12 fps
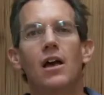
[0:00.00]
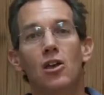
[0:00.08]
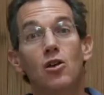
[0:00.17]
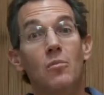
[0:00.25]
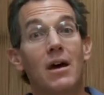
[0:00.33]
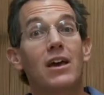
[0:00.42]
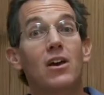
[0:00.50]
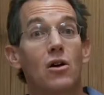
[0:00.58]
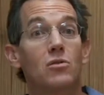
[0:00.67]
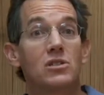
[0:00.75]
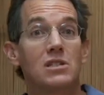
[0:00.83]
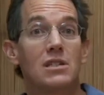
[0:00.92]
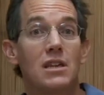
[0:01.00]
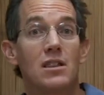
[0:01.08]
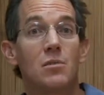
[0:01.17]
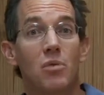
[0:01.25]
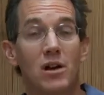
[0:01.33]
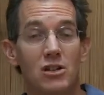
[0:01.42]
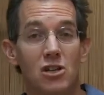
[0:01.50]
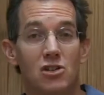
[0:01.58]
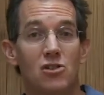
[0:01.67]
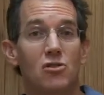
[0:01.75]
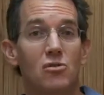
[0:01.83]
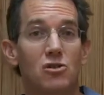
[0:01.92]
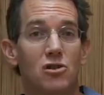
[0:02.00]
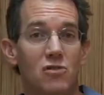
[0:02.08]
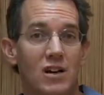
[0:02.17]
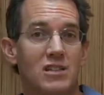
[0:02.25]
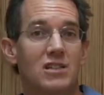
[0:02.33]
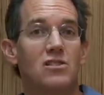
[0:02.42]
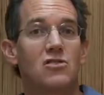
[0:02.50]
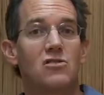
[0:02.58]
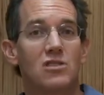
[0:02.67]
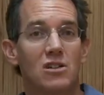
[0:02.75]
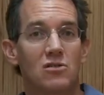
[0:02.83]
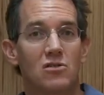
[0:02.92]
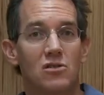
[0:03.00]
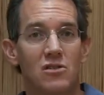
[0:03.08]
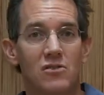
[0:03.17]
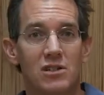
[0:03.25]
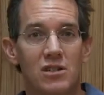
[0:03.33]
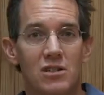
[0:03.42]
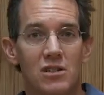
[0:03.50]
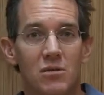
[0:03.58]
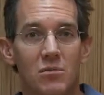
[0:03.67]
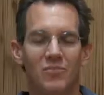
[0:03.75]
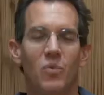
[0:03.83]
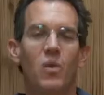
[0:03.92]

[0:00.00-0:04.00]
You may go see the practitioner who addresses your central nervous system.